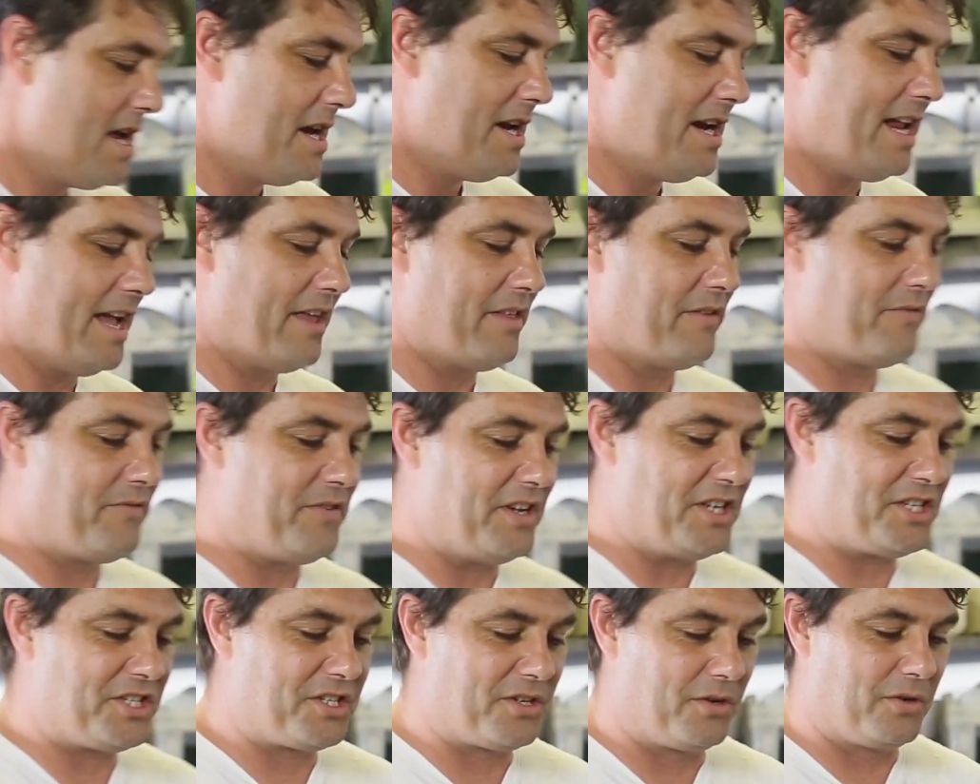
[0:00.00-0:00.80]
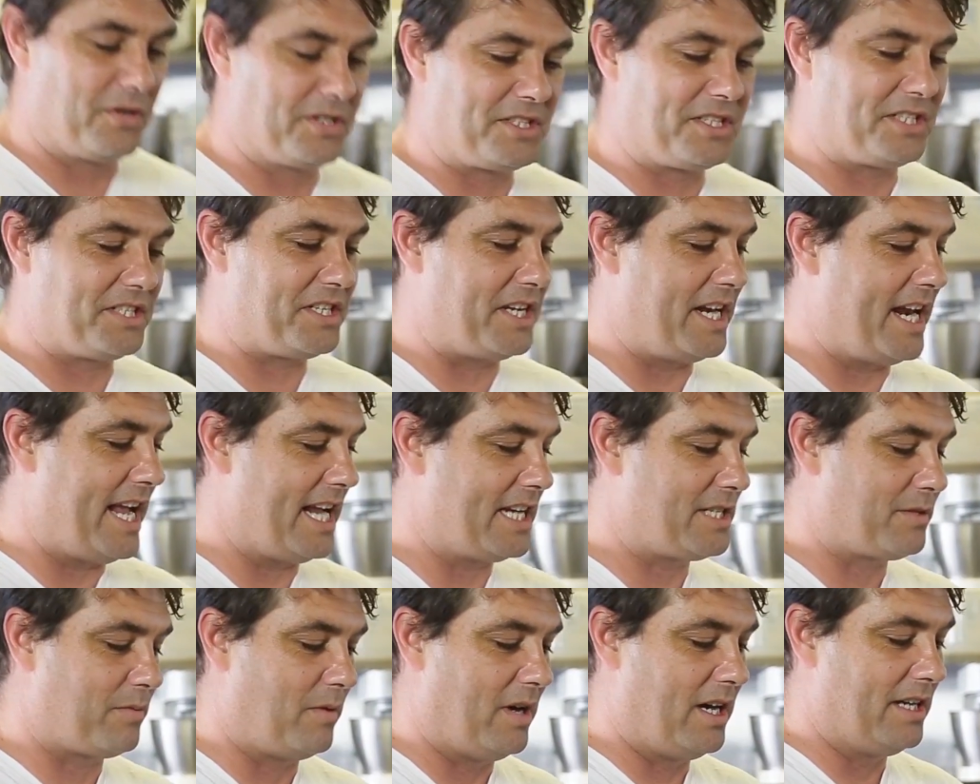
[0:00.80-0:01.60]
Now the fish sauce is the
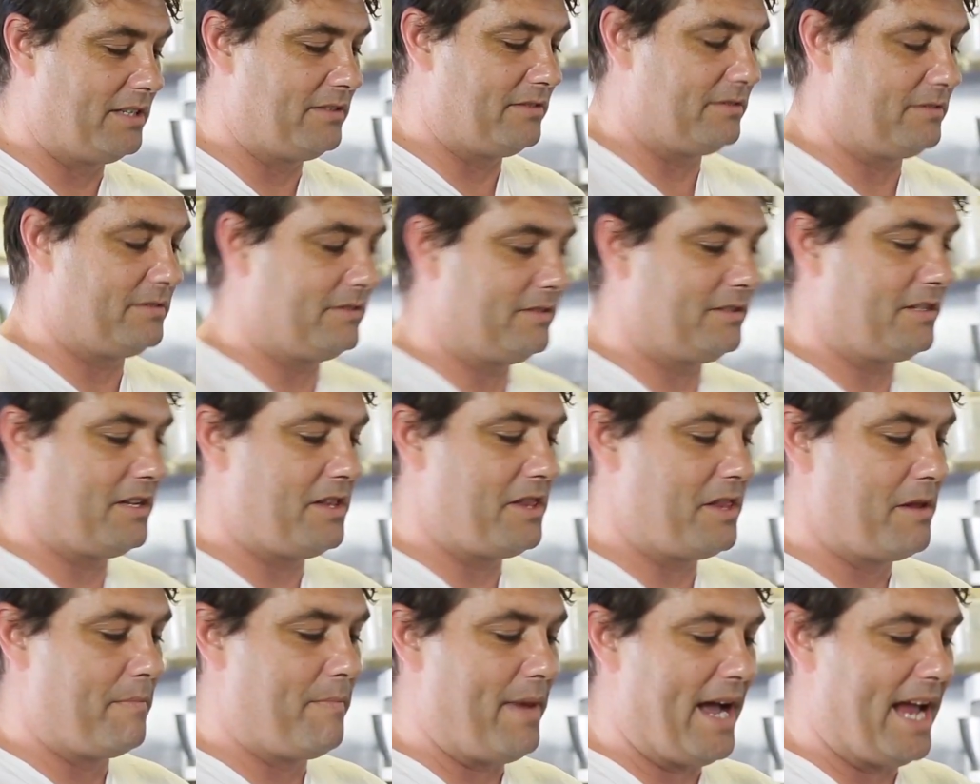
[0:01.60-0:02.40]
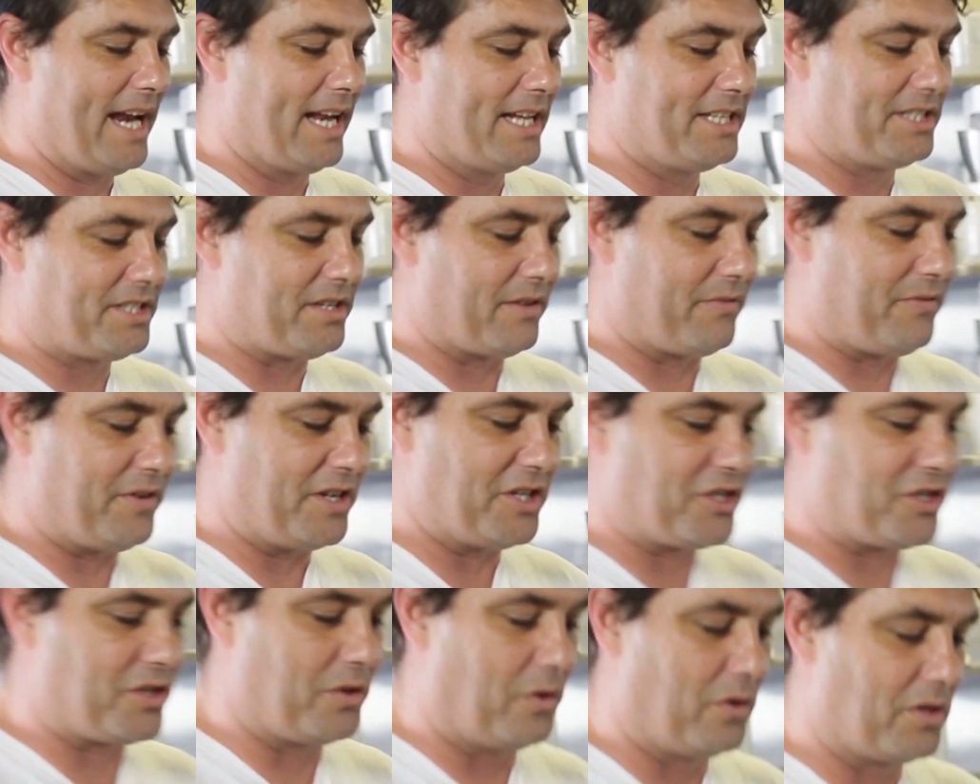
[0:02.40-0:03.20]
next one. The balance of
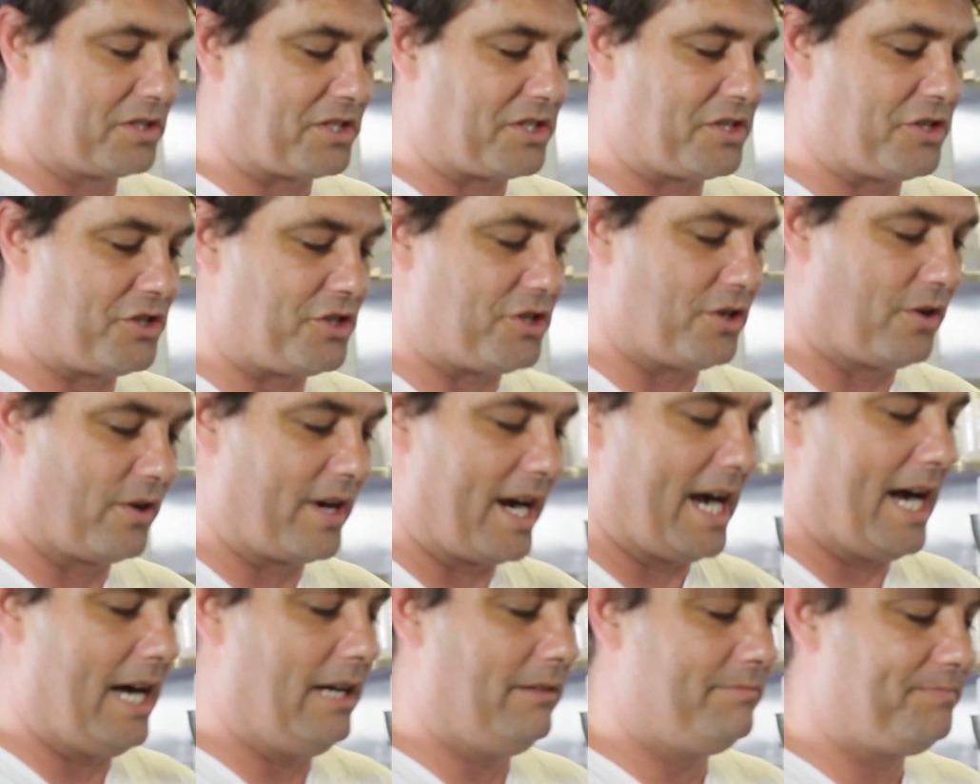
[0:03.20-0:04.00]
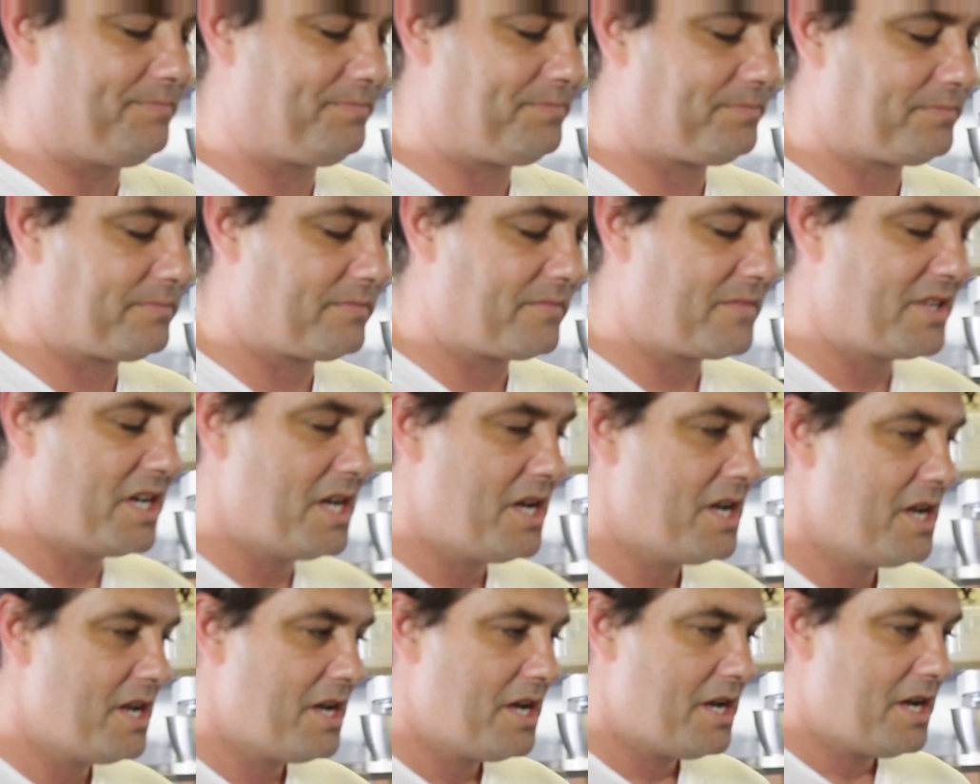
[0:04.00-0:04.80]
fish sauce and sugar,
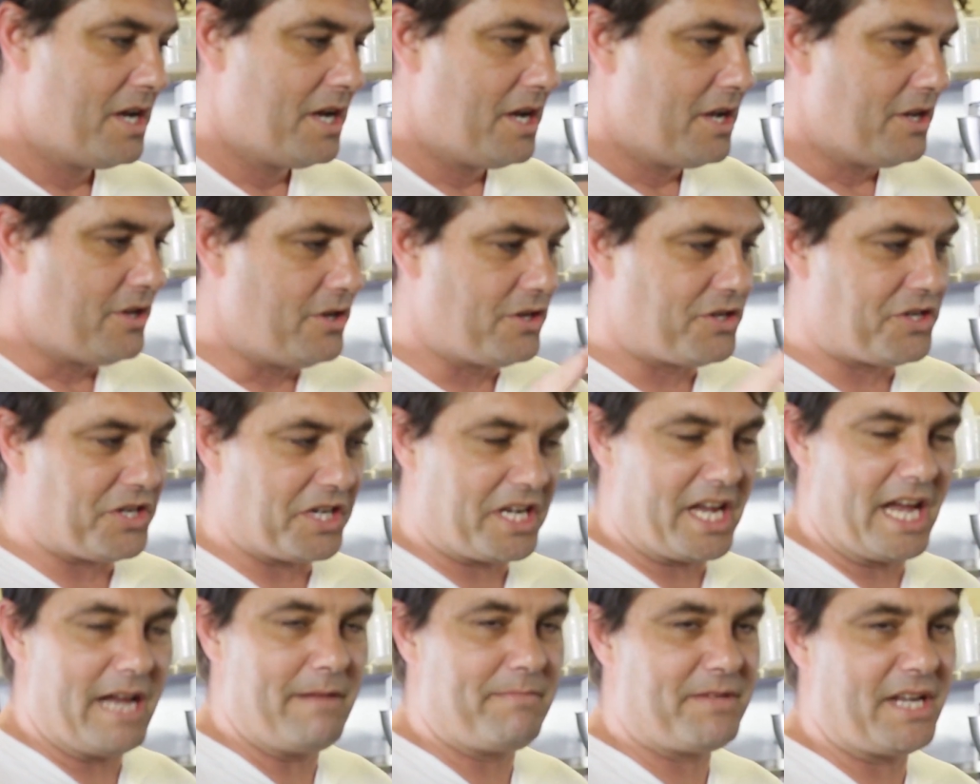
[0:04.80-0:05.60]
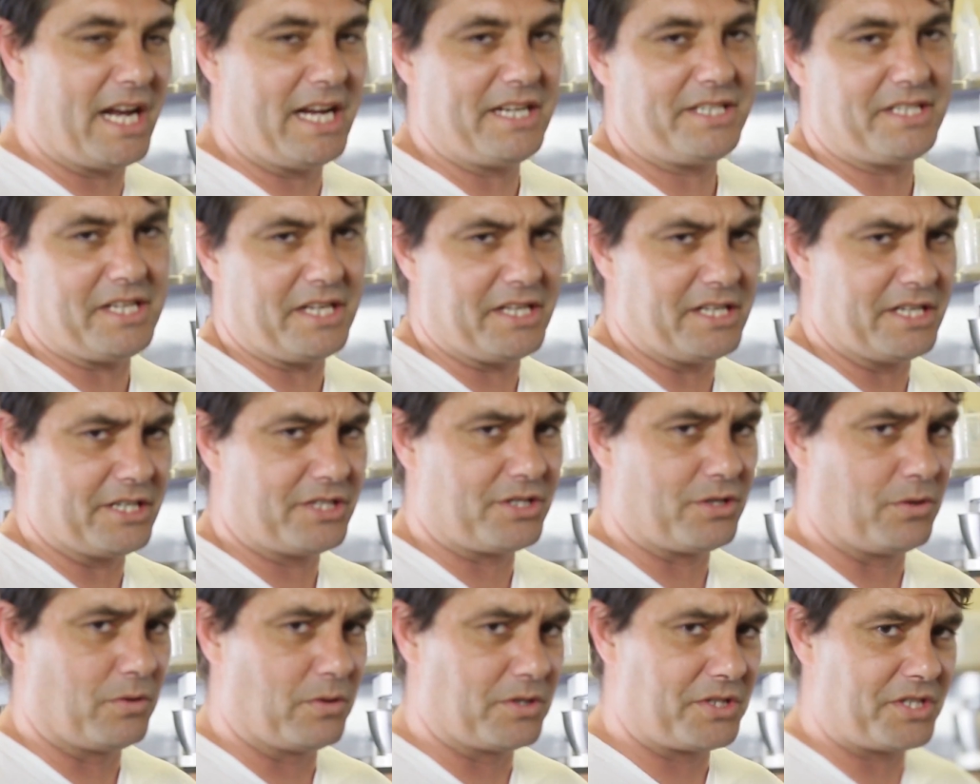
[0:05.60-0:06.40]
you should keep tasting this
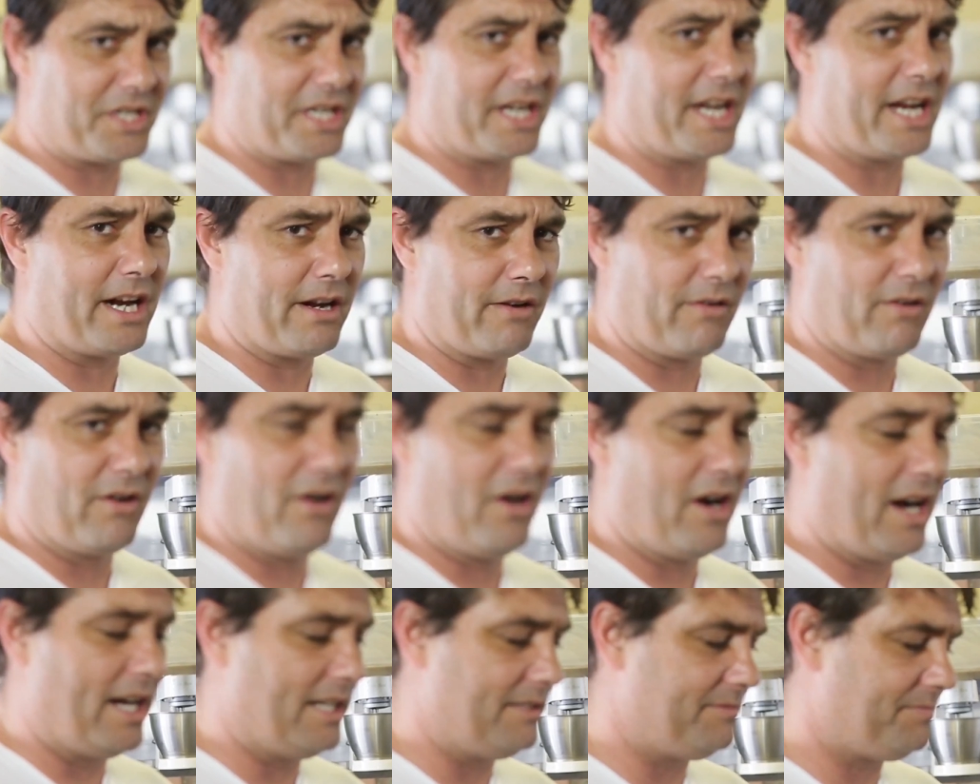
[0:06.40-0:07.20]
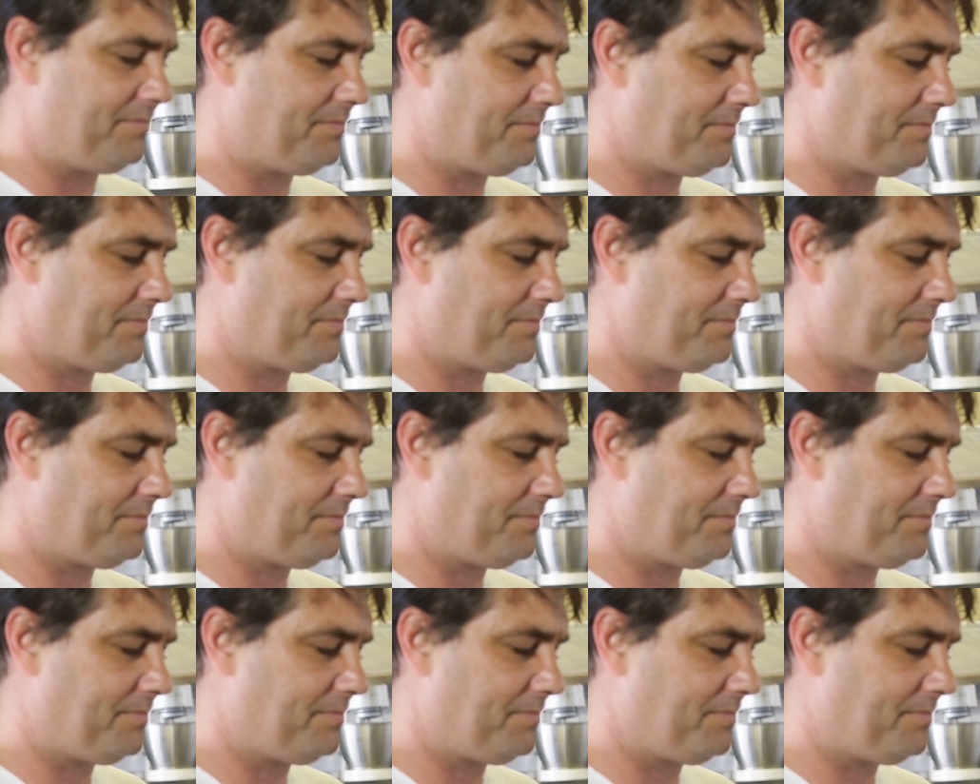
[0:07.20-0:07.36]
sauce to get it right.